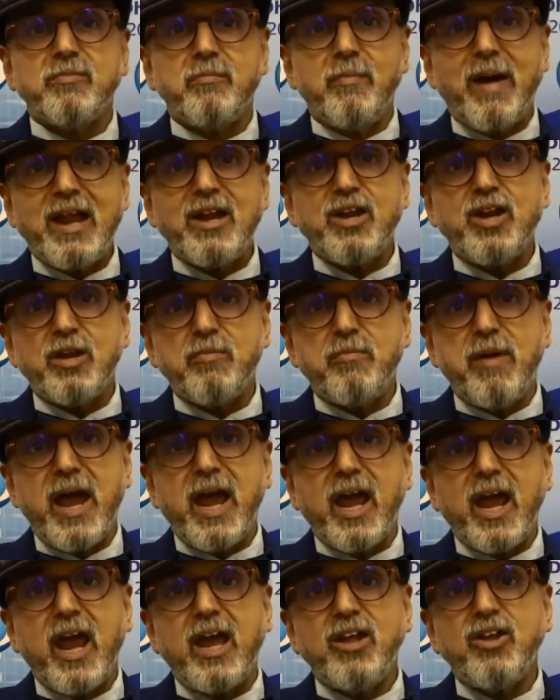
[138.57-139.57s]
mandate by
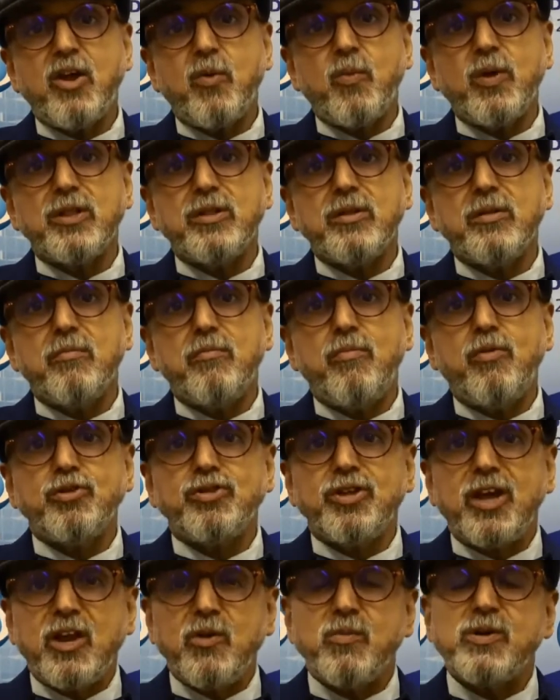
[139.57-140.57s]
engaging with
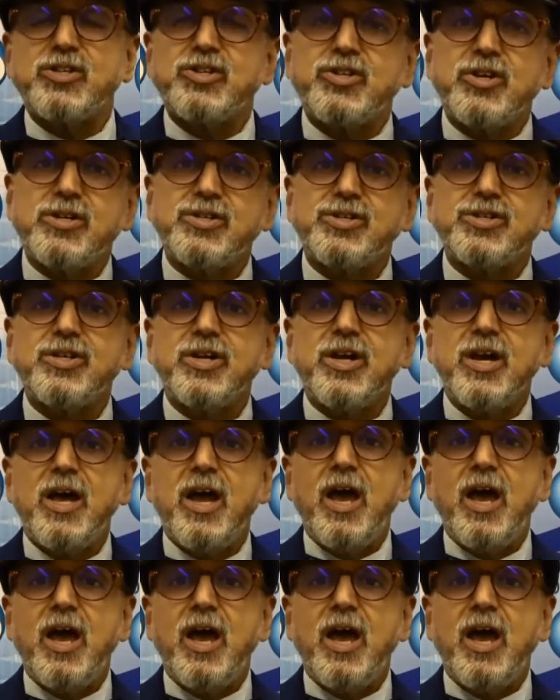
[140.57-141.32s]
both investors